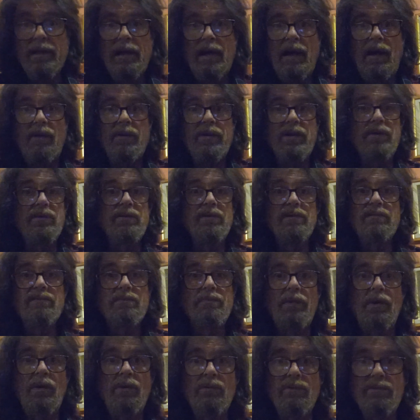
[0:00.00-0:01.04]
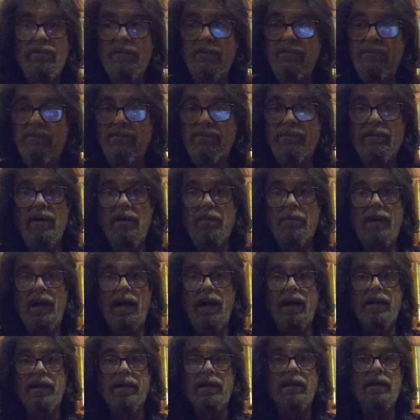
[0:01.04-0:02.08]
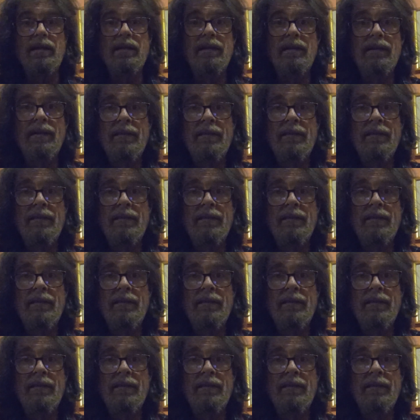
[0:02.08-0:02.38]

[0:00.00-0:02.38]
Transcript: How do you dispose of a body?